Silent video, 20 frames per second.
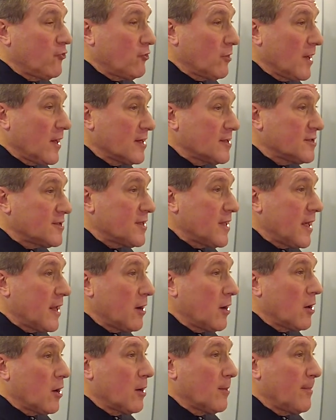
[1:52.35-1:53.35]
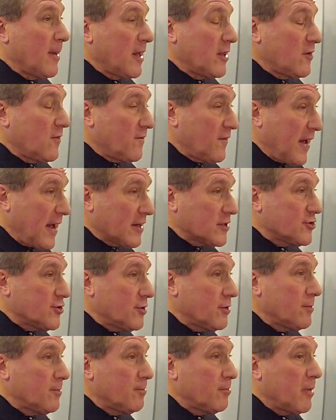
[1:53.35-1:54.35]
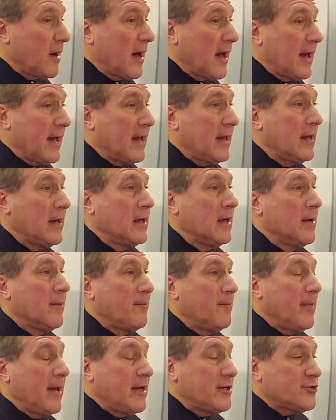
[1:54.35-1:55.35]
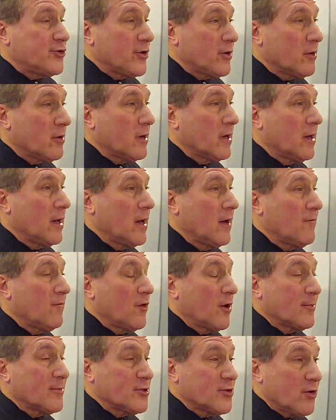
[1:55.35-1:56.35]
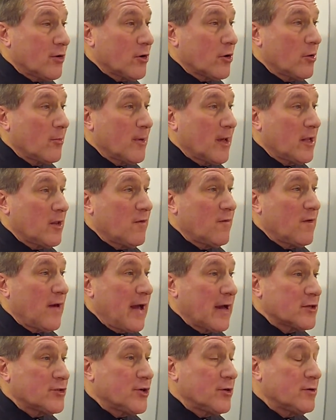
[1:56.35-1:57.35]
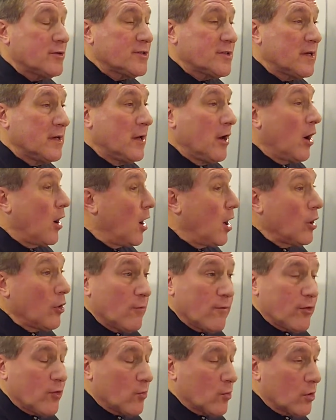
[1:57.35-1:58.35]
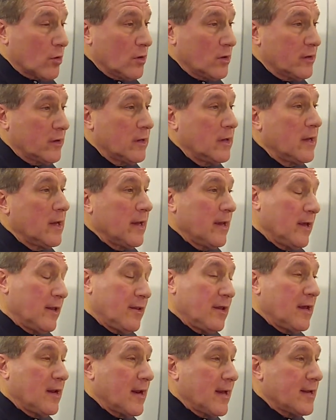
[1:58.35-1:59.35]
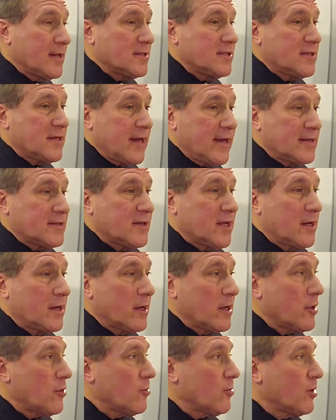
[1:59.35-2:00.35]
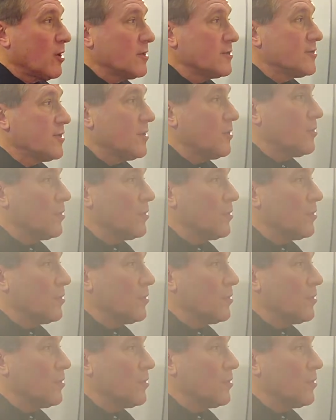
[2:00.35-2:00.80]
drugs that are manufactured by major pharmaceutical manufacturers all over the world, in the United States and in other parts of the